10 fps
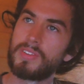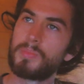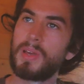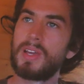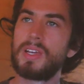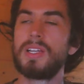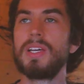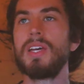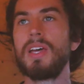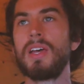to Spain,
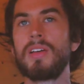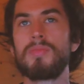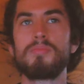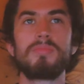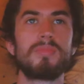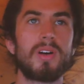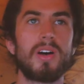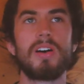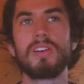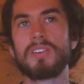
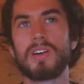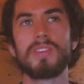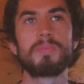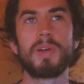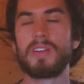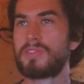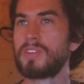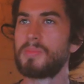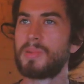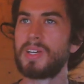hung around Spain
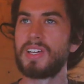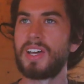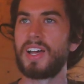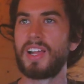for a bit.